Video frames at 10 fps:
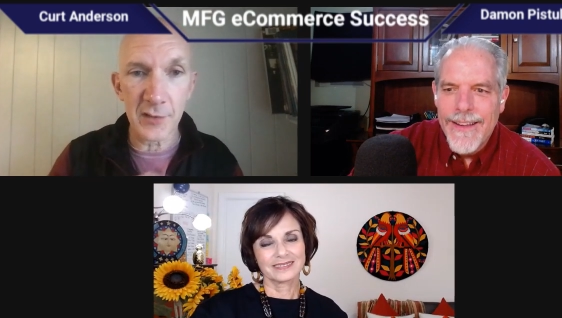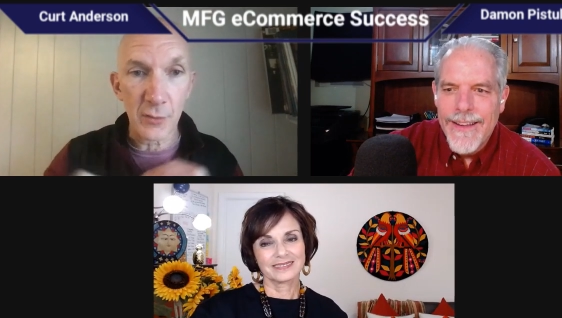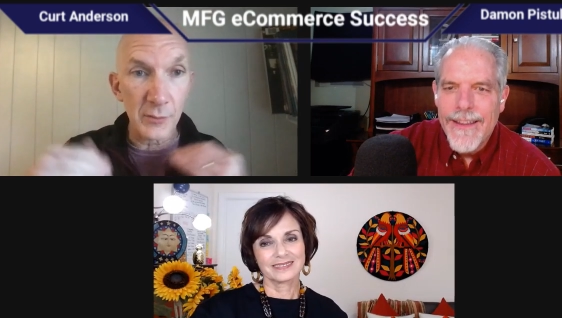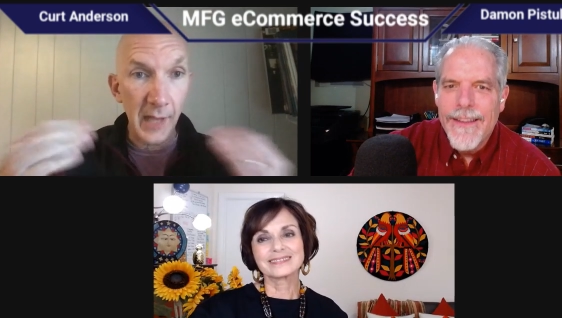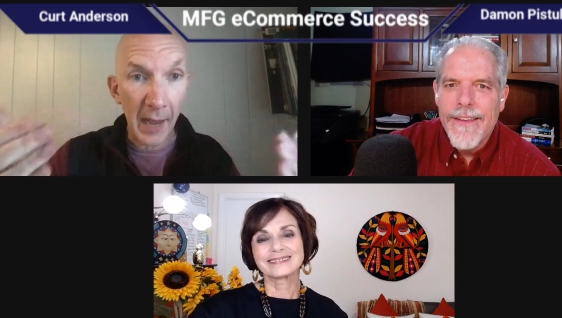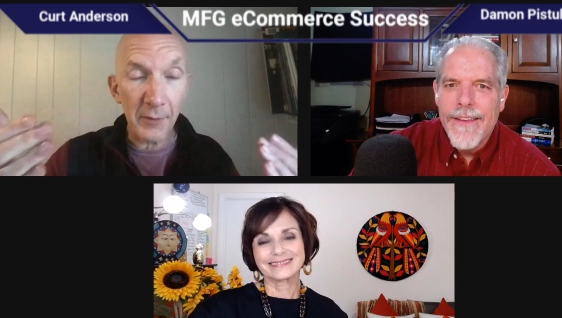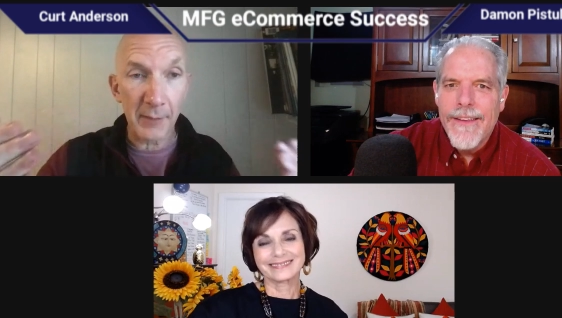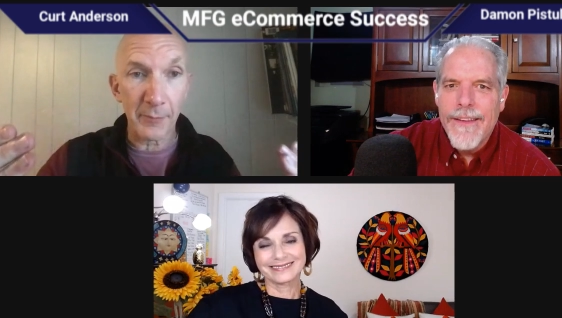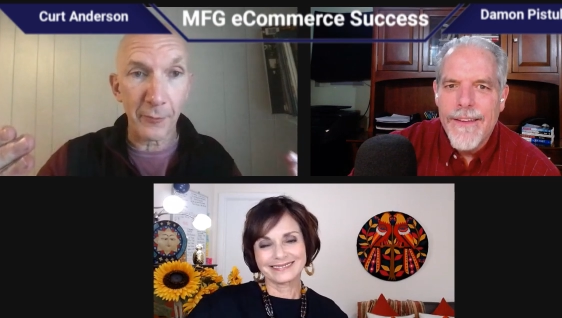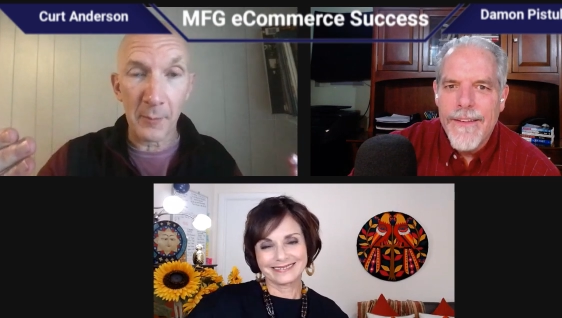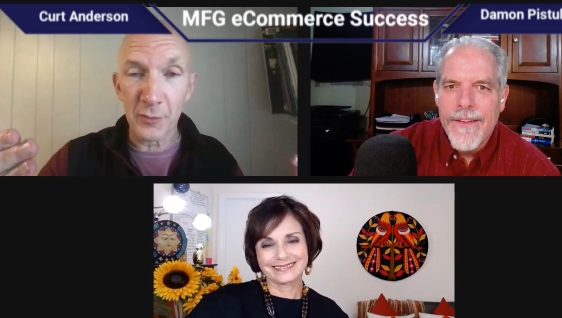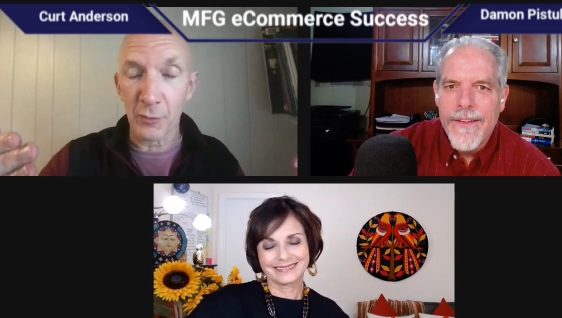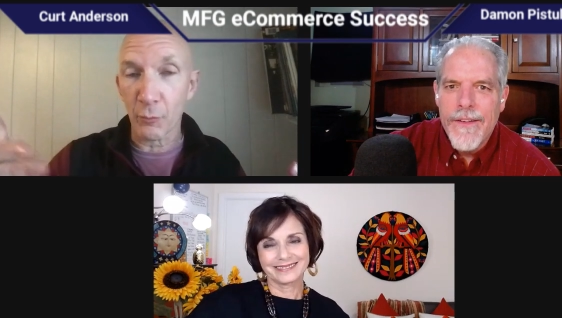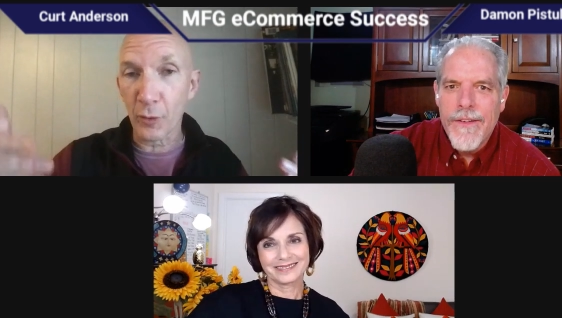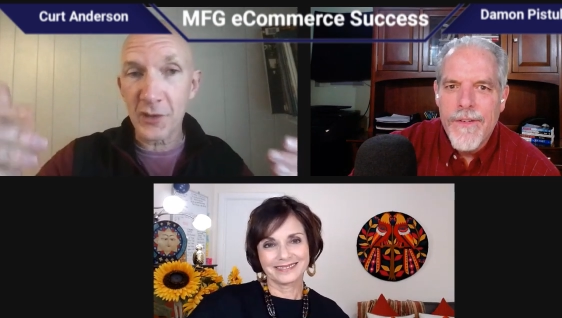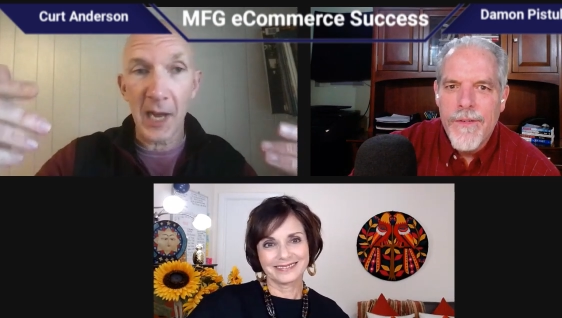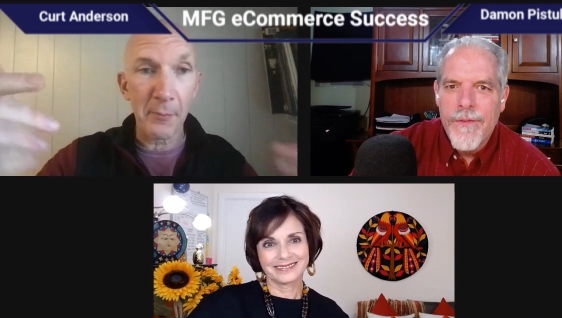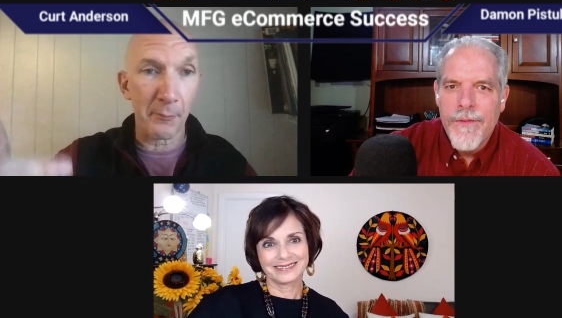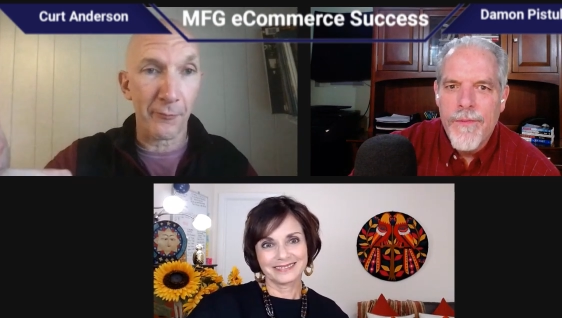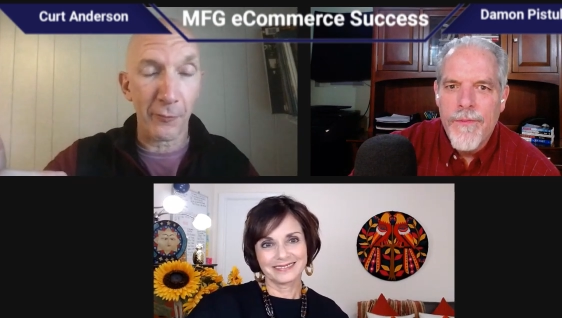Speaker 1: So now, like before I'm doing a workshop or
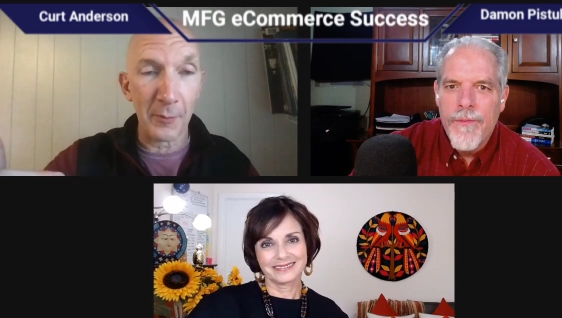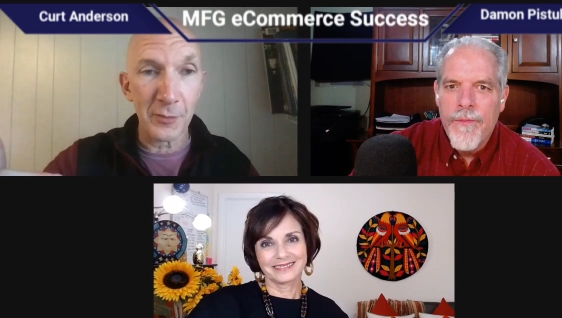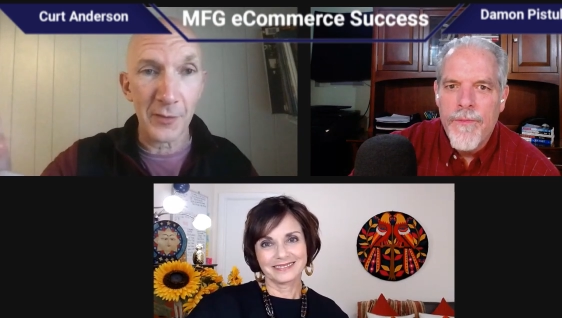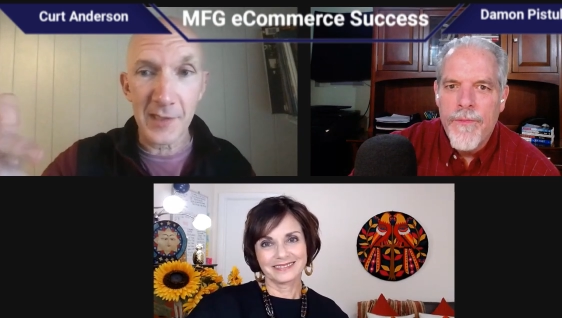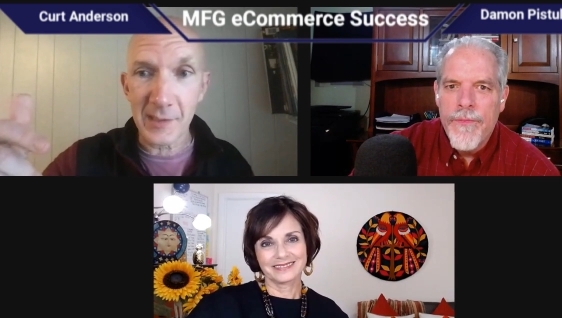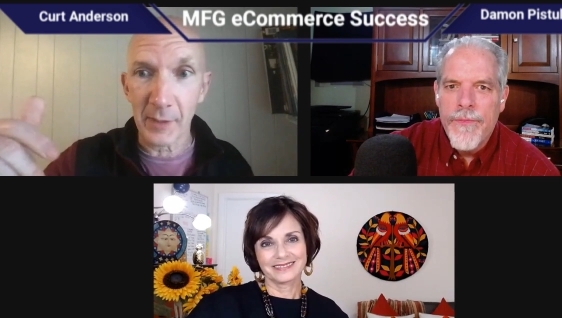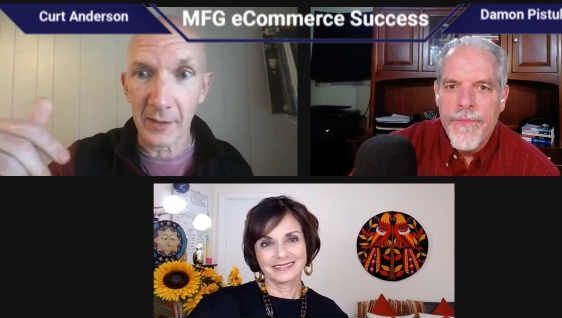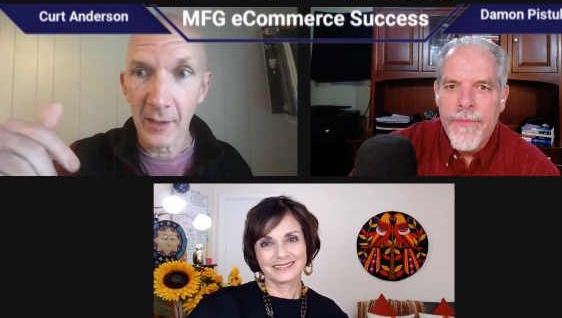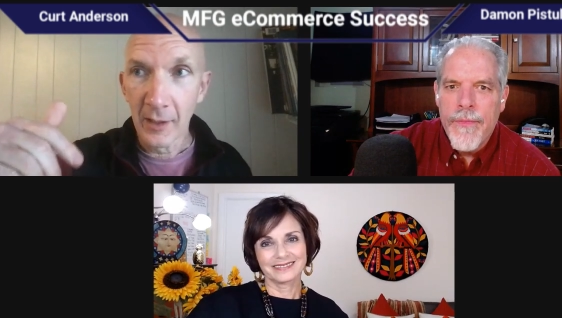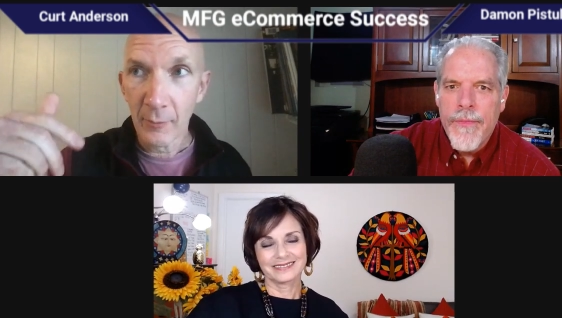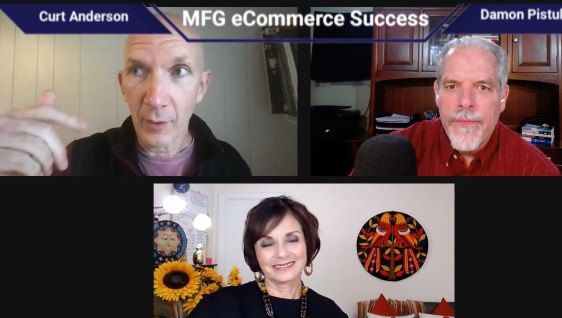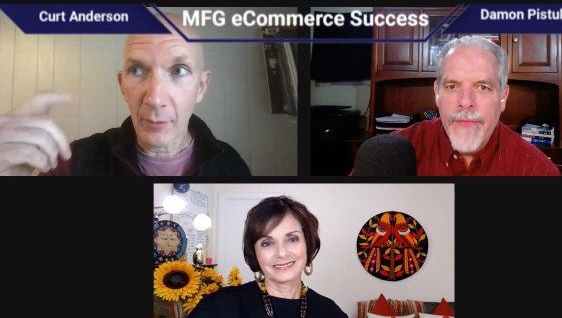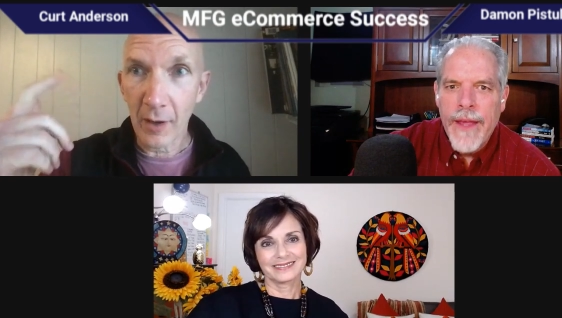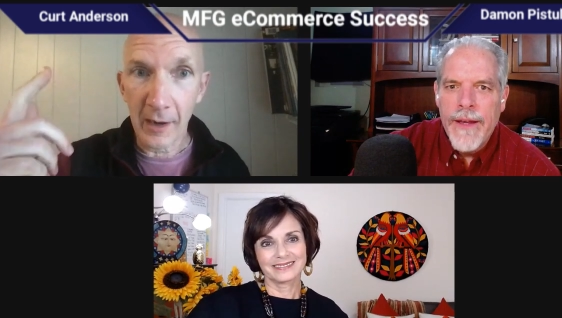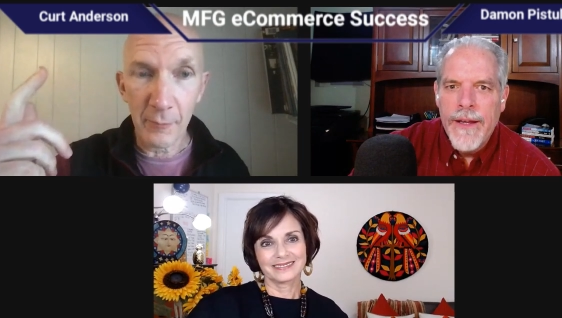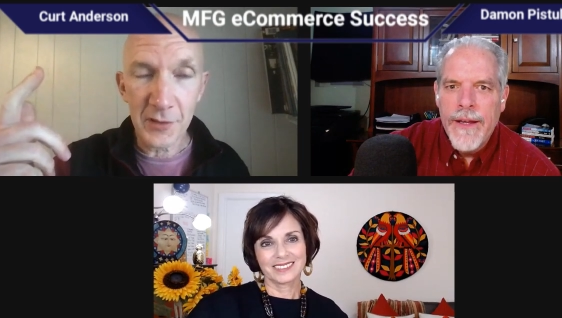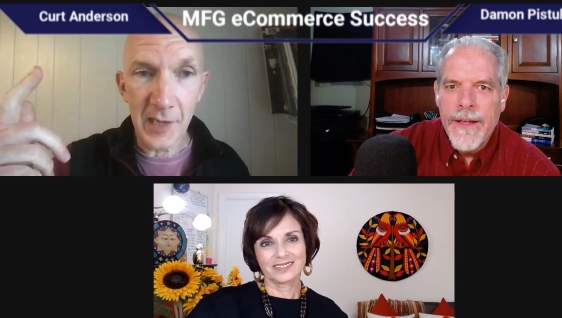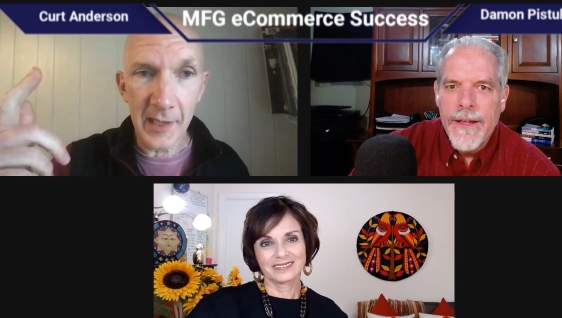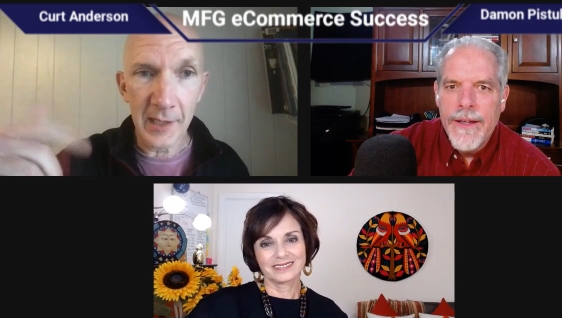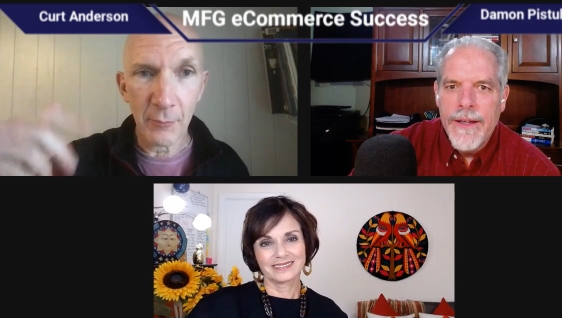before I'm doing this, I'm like, well, all right, what should I eat?